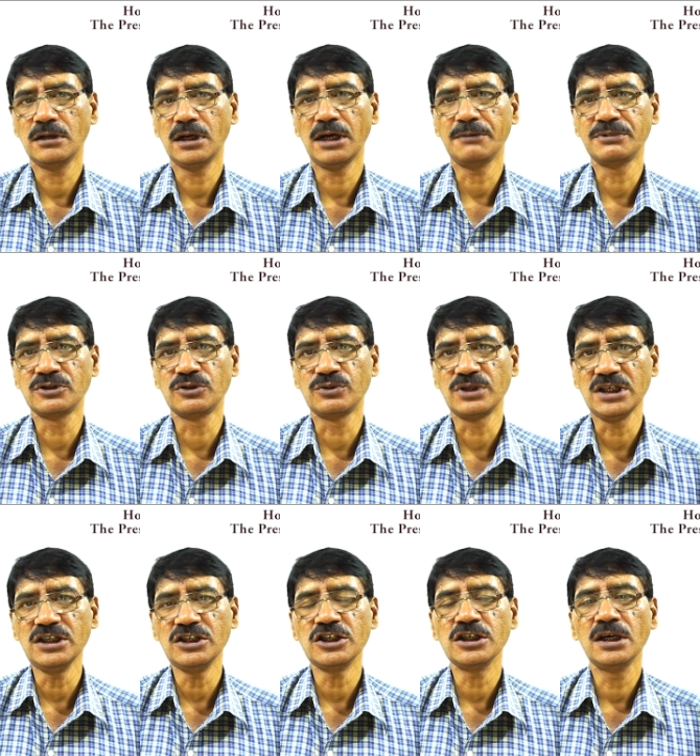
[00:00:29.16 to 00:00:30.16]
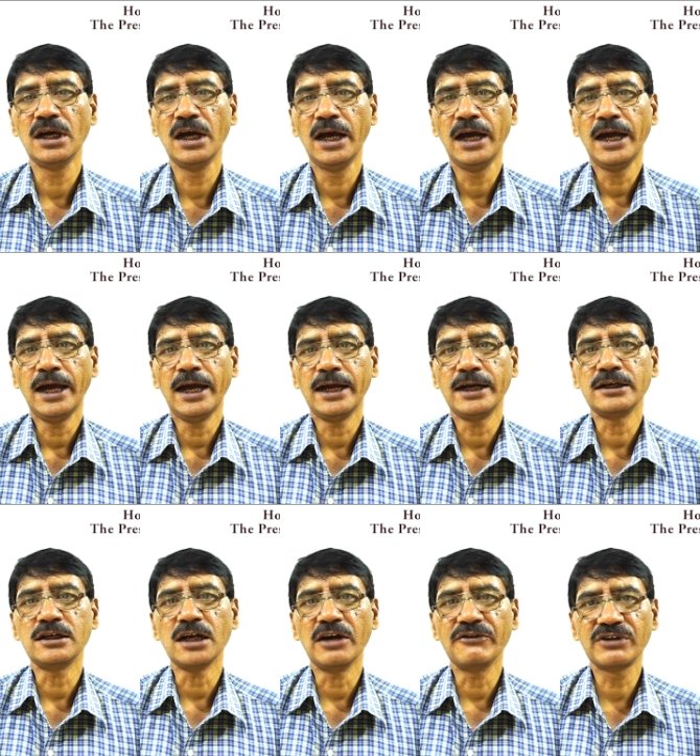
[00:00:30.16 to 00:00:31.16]
happen to teach,
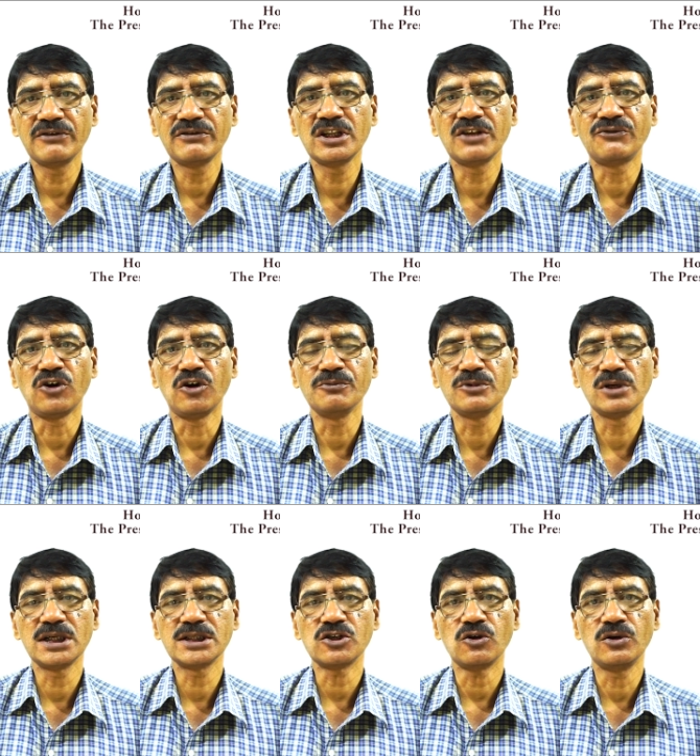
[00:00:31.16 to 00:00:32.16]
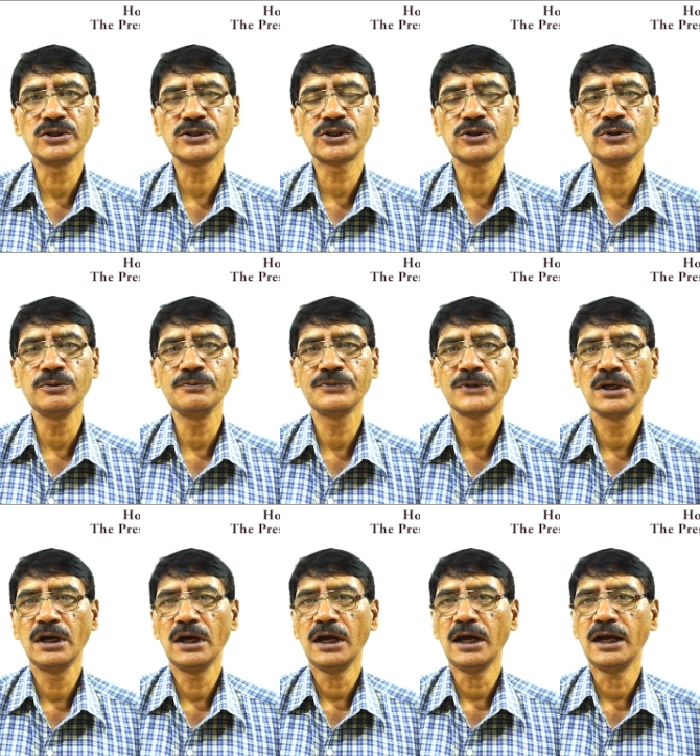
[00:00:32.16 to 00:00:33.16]
and I've given the formulas also,
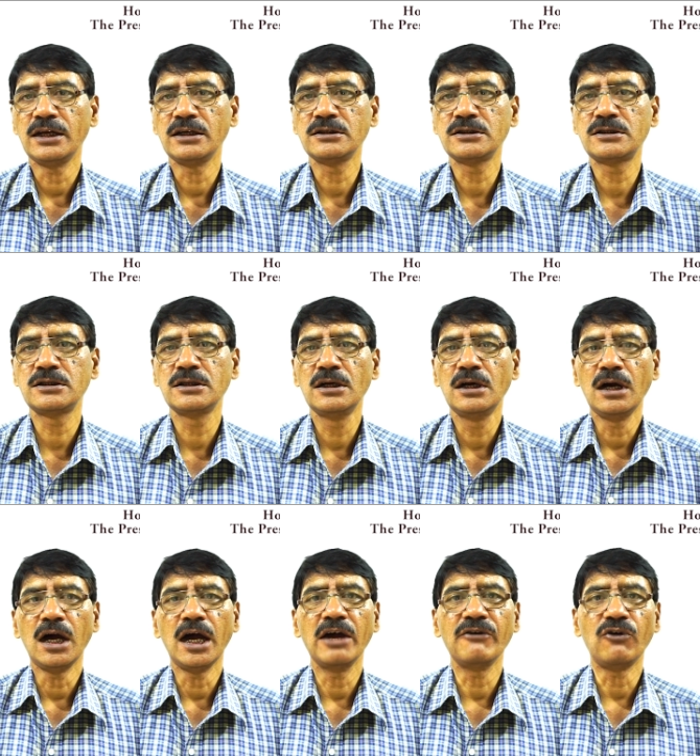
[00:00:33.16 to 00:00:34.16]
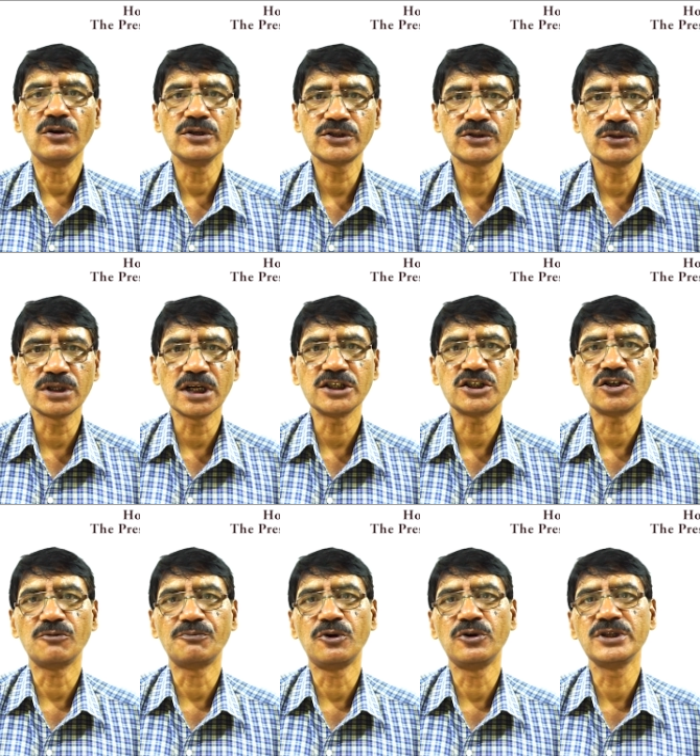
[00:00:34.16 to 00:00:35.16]
and I have also touched
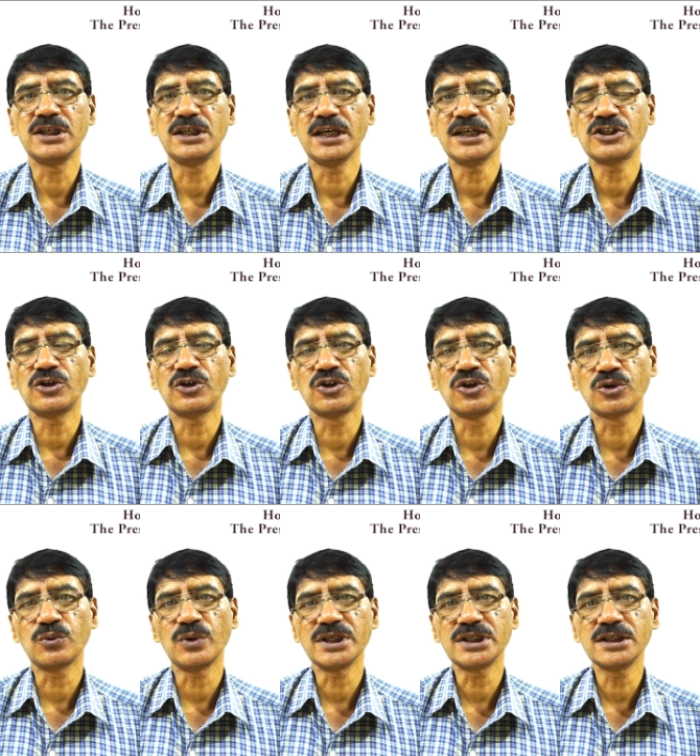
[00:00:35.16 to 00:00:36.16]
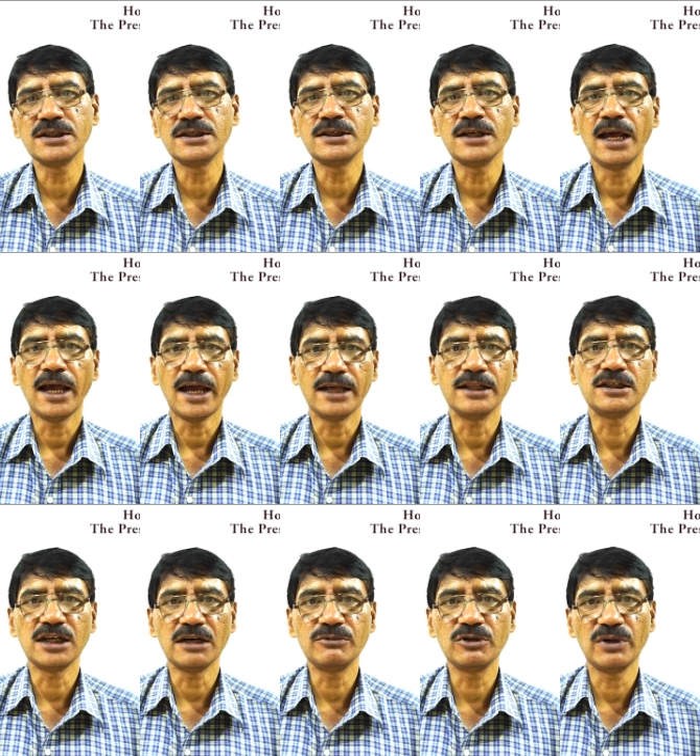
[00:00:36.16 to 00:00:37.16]
upon the yes or no questions and the
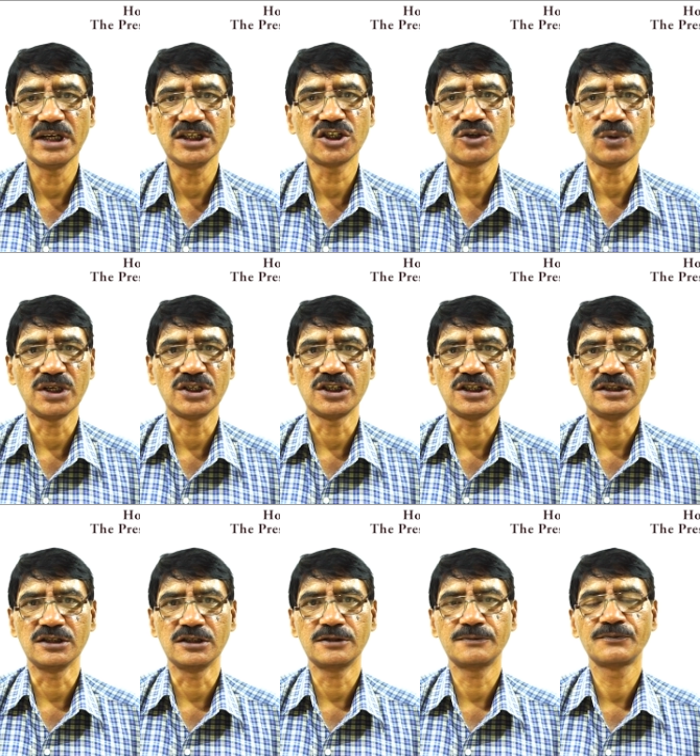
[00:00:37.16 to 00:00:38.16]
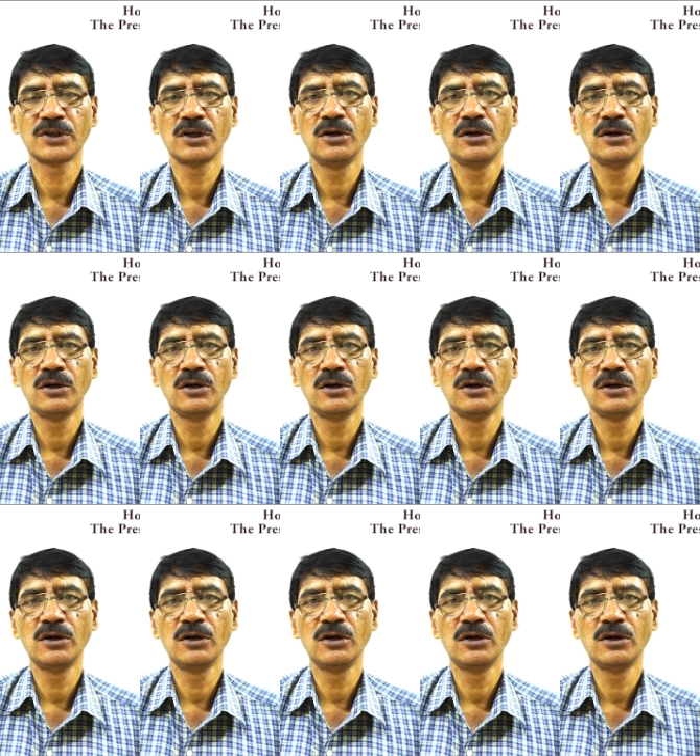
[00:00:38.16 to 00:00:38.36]
WH questions.